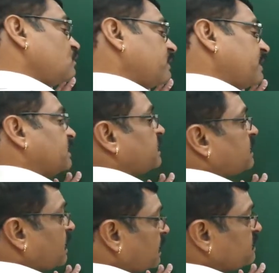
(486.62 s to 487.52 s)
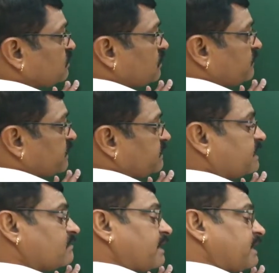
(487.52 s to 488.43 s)
numerator and
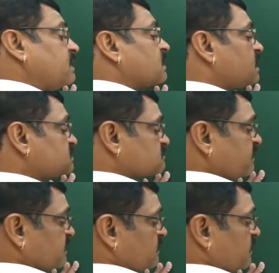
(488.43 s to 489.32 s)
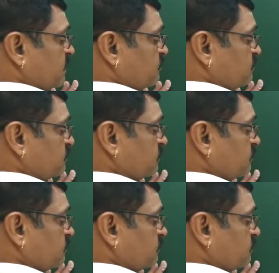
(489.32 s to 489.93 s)
denominator by cos square a by 2.